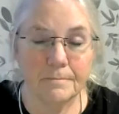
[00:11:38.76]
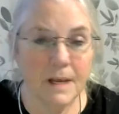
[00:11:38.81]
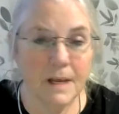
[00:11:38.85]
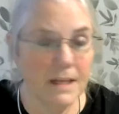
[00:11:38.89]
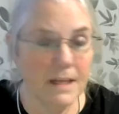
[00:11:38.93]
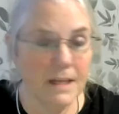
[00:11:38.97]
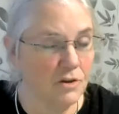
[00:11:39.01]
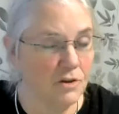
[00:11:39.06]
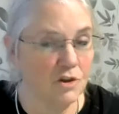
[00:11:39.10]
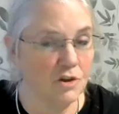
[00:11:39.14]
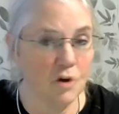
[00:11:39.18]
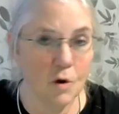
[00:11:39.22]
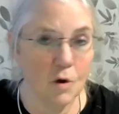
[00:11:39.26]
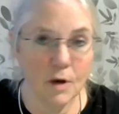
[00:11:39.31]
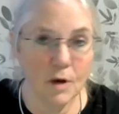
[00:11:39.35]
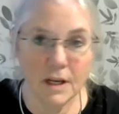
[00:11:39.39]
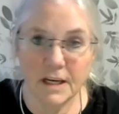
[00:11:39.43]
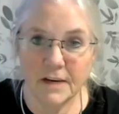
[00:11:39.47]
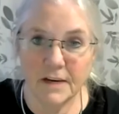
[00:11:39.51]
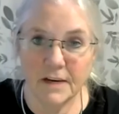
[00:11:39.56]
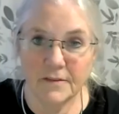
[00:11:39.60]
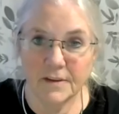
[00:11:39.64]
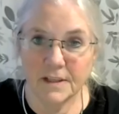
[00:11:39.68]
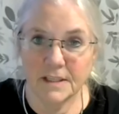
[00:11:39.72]
it's a
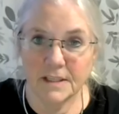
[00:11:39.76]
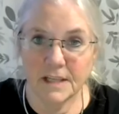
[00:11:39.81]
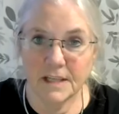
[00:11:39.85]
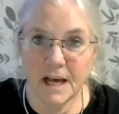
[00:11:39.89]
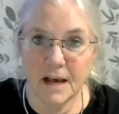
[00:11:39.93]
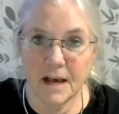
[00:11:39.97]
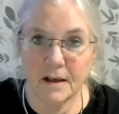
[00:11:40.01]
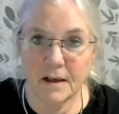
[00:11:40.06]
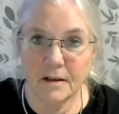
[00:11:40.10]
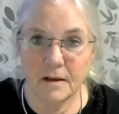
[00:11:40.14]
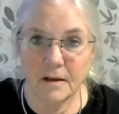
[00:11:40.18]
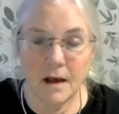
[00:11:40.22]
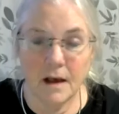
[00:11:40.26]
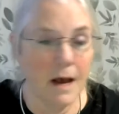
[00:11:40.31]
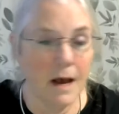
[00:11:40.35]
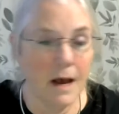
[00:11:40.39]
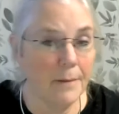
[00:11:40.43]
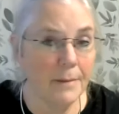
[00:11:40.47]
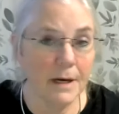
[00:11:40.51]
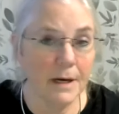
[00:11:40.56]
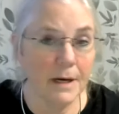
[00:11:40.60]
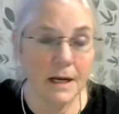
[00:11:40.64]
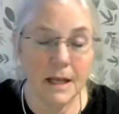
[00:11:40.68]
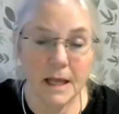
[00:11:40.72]
totally different style.
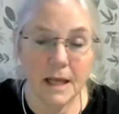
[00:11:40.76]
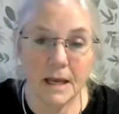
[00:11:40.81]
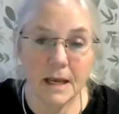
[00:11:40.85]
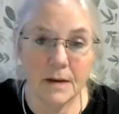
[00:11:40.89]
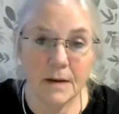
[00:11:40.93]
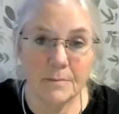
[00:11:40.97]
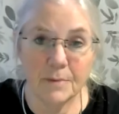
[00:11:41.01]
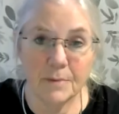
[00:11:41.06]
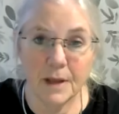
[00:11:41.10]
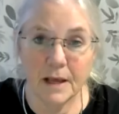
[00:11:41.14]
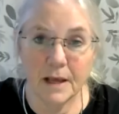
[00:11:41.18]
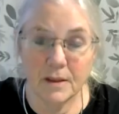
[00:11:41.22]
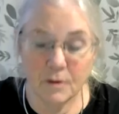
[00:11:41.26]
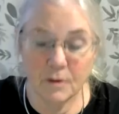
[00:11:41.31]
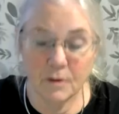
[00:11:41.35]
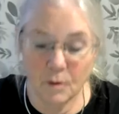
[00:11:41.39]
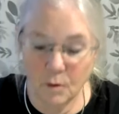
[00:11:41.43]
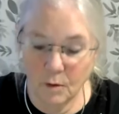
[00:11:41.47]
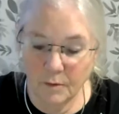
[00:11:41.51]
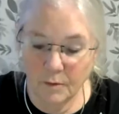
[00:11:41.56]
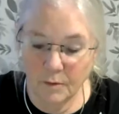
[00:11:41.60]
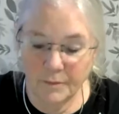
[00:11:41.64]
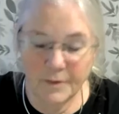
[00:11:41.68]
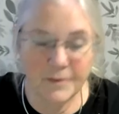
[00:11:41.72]
I'm going to let it play the
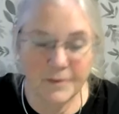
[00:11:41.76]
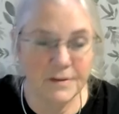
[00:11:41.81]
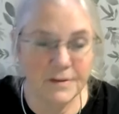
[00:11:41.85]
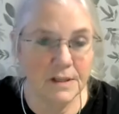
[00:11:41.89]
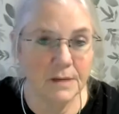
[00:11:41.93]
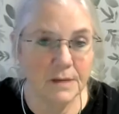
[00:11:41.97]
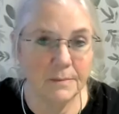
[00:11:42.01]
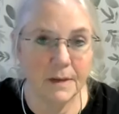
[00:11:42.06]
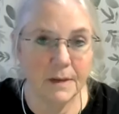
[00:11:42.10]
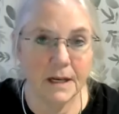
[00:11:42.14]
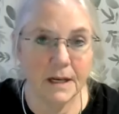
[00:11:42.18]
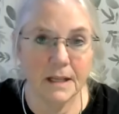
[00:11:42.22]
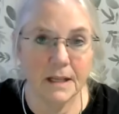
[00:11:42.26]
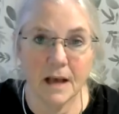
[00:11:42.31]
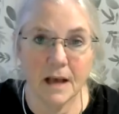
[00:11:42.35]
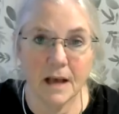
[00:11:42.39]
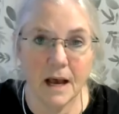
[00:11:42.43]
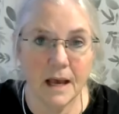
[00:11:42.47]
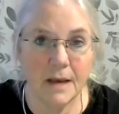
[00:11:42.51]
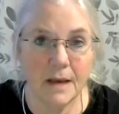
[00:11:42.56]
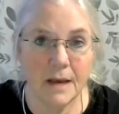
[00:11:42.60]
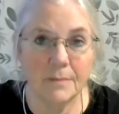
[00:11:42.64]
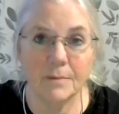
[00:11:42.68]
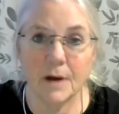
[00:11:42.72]
whole 15 minutes.
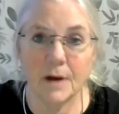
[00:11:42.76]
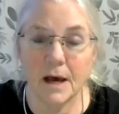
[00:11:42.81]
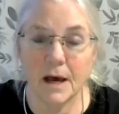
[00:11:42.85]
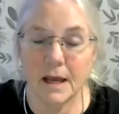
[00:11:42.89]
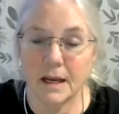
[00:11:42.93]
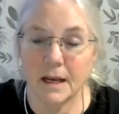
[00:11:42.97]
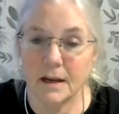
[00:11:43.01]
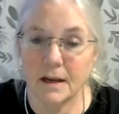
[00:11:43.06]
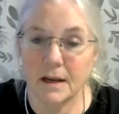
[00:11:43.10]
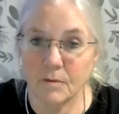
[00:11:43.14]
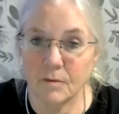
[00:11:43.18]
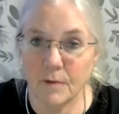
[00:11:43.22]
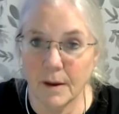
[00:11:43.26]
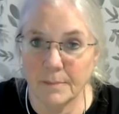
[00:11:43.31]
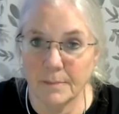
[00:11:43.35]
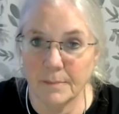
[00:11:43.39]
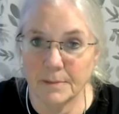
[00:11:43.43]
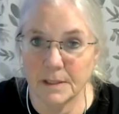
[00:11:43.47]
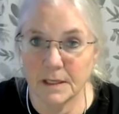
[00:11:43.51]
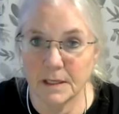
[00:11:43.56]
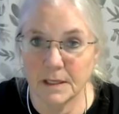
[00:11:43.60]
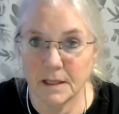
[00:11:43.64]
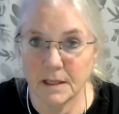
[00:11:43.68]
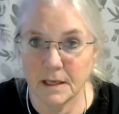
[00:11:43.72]
I am not
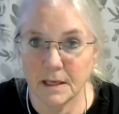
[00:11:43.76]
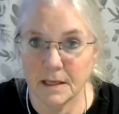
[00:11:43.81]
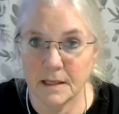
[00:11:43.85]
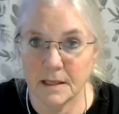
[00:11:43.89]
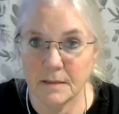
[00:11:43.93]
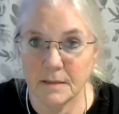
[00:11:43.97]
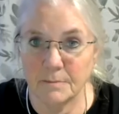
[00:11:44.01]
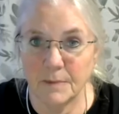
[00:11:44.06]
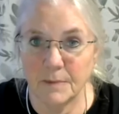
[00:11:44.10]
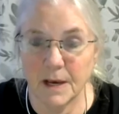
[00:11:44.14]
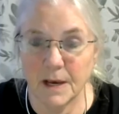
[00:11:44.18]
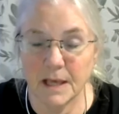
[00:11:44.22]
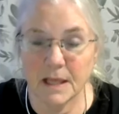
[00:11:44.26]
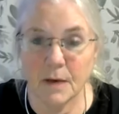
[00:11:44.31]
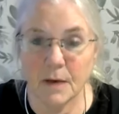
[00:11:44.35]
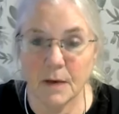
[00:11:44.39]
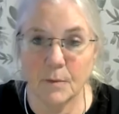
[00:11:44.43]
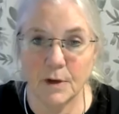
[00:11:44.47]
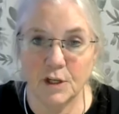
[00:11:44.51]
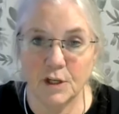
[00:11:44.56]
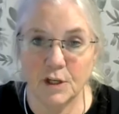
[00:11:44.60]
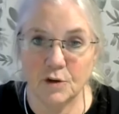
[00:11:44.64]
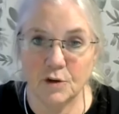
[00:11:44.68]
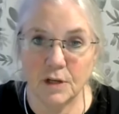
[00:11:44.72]
interrupting this because I
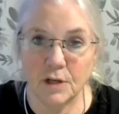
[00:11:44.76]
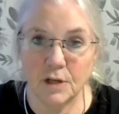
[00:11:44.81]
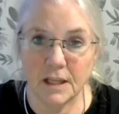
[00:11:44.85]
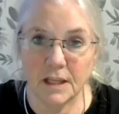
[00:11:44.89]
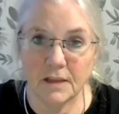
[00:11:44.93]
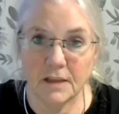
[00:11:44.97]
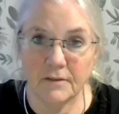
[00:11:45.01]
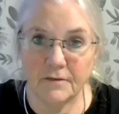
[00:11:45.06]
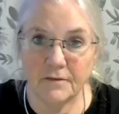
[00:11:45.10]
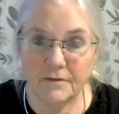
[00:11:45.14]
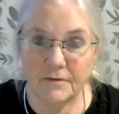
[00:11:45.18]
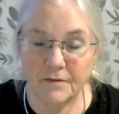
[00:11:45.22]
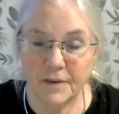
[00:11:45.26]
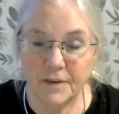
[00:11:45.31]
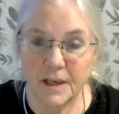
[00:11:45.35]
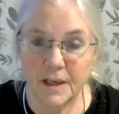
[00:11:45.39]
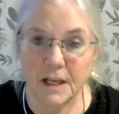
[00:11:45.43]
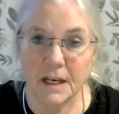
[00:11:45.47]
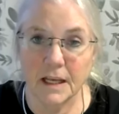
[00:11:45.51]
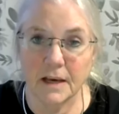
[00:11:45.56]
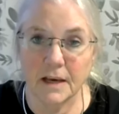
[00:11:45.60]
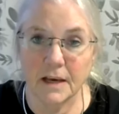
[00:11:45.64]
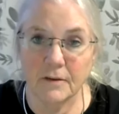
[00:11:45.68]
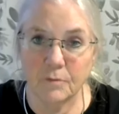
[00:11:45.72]
want you to get the
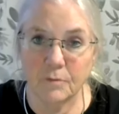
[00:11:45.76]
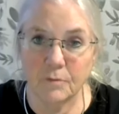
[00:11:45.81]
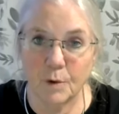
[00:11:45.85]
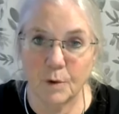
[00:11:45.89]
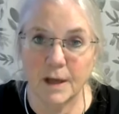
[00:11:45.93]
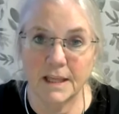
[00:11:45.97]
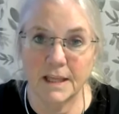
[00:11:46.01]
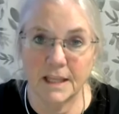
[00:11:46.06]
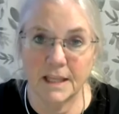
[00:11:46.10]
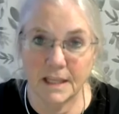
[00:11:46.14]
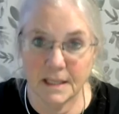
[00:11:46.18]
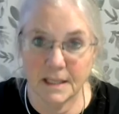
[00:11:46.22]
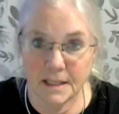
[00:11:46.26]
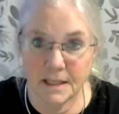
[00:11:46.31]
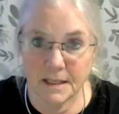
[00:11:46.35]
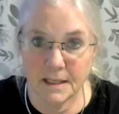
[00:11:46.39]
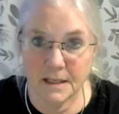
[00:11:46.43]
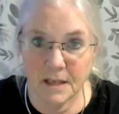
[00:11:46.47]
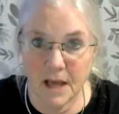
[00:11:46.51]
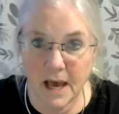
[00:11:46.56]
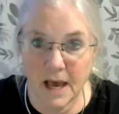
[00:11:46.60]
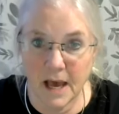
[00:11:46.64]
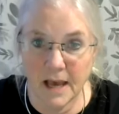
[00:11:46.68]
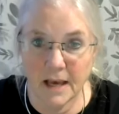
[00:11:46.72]
feeling of what this
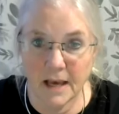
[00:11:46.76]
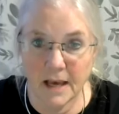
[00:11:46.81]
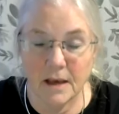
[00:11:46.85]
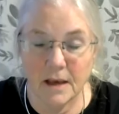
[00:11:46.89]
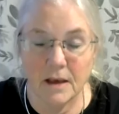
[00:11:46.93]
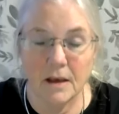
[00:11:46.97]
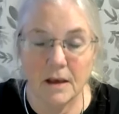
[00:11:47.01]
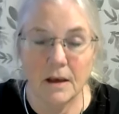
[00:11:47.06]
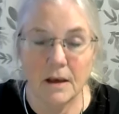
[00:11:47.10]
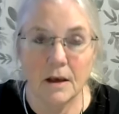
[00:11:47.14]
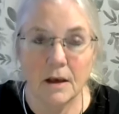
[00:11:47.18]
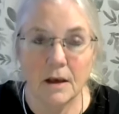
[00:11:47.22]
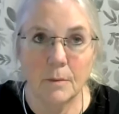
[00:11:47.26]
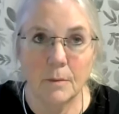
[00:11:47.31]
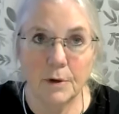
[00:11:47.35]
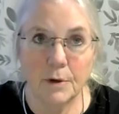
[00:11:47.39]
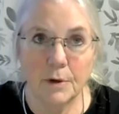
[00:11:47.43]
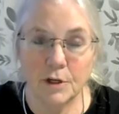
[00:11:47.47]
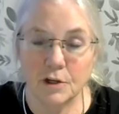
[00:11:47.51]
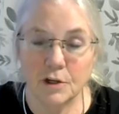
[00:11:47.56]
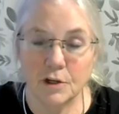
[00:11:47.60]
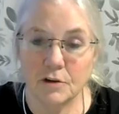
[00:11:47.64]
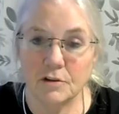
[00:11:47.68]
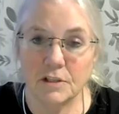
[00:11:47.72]
is like.
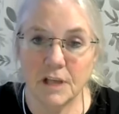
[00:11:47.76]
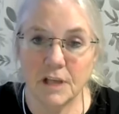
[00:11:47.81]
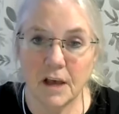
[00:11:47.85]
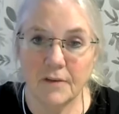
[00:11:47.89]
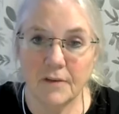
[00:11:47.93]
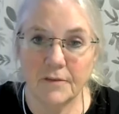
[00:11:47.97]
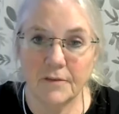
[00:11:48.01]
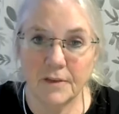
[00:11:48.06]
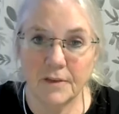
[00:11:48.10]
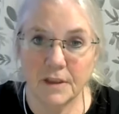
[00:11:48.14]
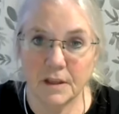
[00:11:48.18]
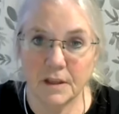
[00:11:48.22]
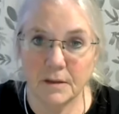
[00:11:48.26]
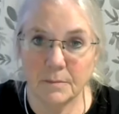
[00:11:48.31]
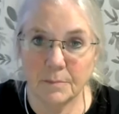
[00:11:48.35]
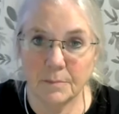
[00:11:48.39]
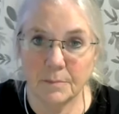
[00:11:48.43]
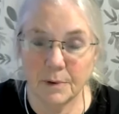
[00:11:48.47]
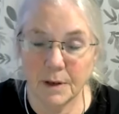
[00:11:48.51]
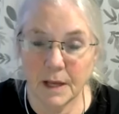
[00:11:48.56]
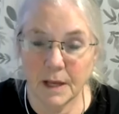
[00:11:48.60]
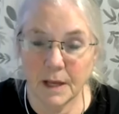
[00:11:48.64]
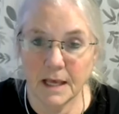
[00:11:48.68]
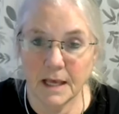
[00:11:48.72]
Put yourself in the
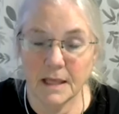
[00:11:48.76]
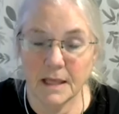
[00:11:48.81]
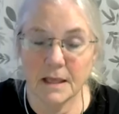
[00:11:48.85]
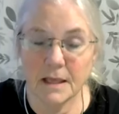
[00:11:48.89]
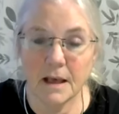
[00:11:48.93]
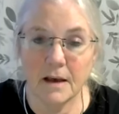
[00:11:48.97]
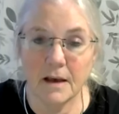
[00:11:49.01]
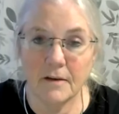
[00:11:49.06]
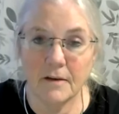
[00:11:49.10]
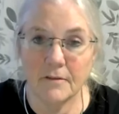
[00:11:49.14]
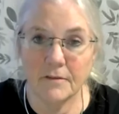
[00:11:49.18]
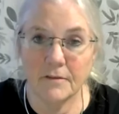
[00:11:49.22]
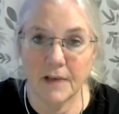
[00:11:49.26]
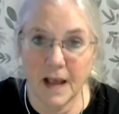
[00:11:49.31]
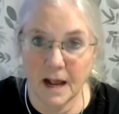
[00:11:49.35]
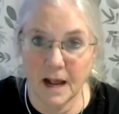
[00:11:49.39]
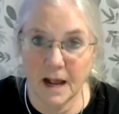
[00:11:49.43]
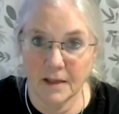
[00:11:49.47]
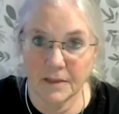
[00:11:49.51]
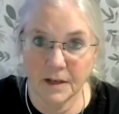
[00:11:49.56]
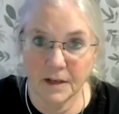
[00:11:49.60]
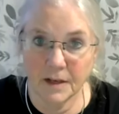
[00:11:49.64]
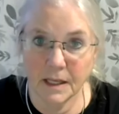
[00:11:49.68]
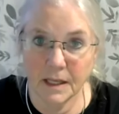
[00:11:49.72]
place of
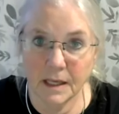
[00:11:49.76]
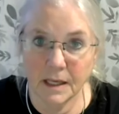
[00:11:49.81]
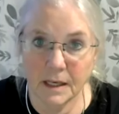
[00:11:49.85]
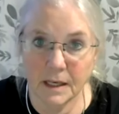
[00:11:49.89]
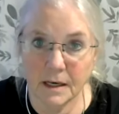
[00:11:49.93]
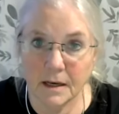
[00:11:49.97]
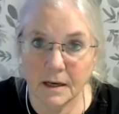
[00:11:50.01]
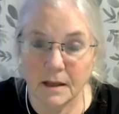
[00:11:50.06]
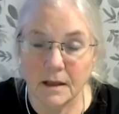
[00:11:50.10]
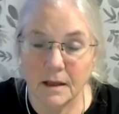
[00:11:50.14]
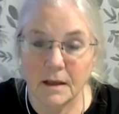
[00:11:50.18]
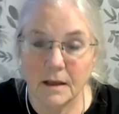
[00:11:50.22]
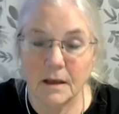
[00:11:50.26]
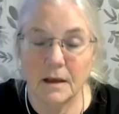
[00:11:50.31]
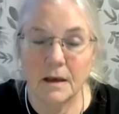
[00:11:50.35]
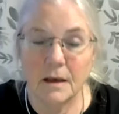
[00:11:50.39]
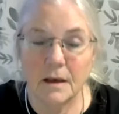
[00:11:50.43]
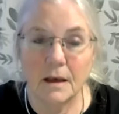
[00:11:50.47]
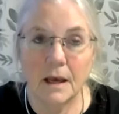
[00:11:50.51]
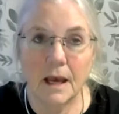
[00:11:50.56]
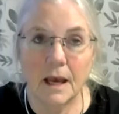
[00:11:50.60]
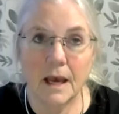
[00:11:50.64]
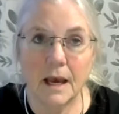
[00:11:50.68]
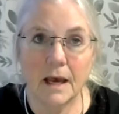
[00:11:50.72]
Kathleen
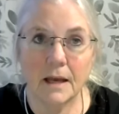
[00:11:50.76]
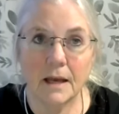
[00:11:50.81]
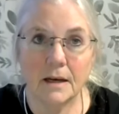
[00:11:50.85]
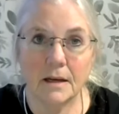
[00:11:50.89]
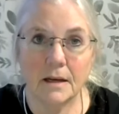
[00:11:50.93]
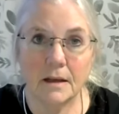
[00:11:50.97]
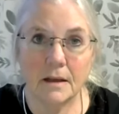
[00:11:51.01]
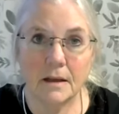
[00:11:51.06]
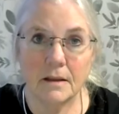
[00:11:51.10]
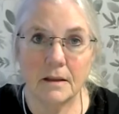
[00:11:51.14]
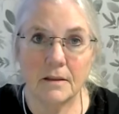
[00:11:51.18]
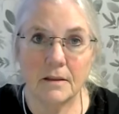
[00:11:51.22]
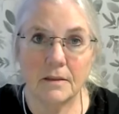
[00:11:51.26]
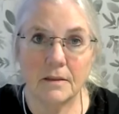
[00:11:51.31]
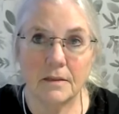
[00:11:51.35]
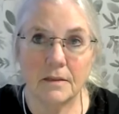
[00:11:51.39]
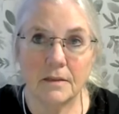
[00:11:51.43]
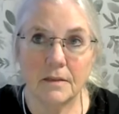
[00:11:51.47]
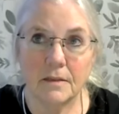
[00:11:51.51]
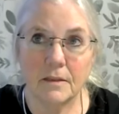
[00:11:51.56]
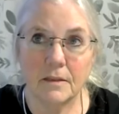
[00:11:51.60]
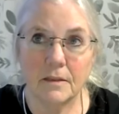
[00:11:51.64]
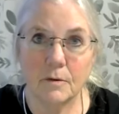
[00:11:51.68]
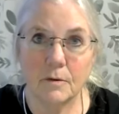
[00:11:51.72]
and
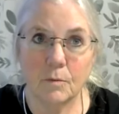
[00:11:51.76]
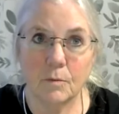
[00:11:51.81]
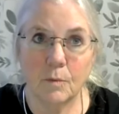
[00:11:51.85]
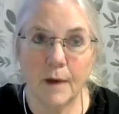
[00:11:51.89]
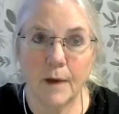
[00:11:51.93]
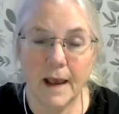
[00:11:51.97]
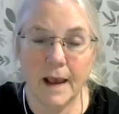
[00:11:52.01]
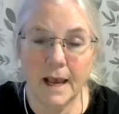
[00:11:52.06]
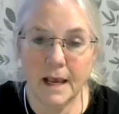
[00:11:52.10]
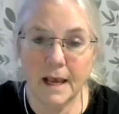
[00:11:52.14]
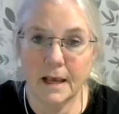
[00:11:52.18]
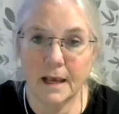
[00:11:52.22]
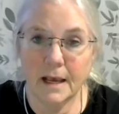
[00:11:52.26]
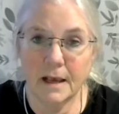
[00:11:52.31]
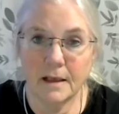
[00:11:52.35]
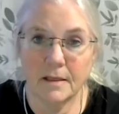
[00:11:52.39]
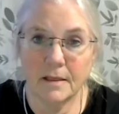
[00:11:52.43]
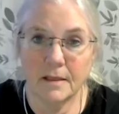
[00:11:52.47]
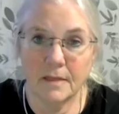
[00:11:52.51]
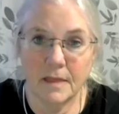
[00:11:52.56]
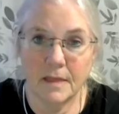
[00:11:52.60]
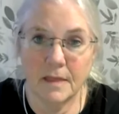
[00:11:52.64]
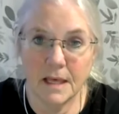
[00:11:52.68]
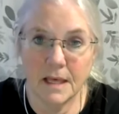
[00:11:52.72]
the
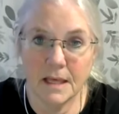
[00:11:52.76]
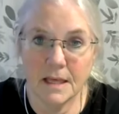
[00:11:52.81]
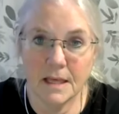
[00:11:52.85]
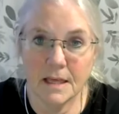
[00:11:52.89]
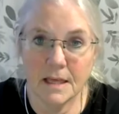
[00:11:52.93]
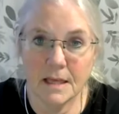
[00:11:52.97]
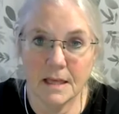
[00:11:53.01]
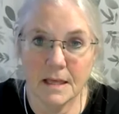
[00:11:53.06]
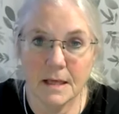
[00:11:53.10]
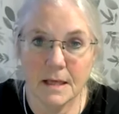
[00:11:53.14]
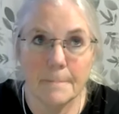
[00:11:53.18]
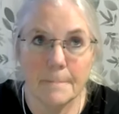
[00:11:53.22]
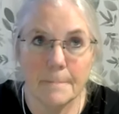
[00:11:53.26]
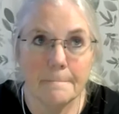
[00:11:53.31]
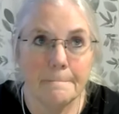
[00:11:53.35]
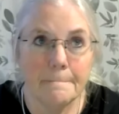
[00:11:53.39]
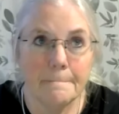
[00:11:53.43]
way this